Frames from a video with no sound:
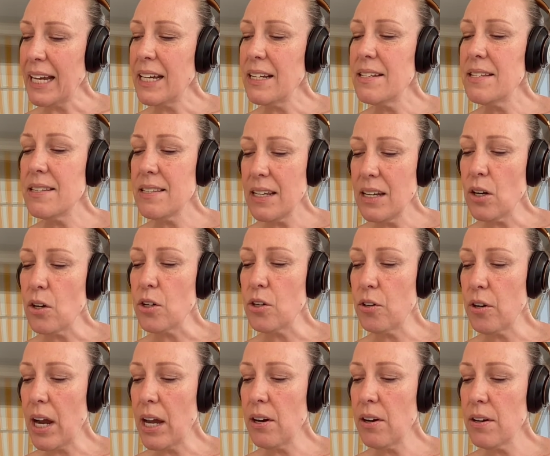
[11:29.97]
I could see her
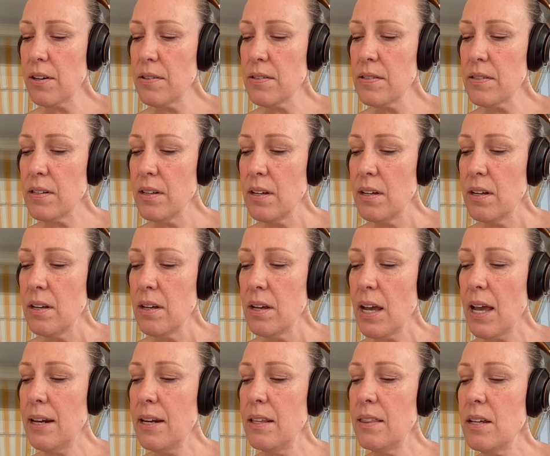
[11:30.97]
craters,
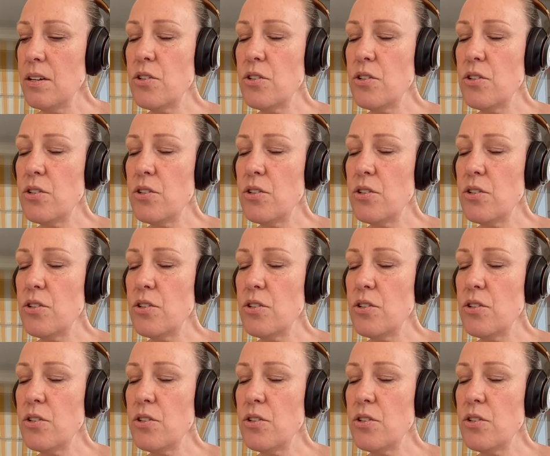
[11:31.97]
and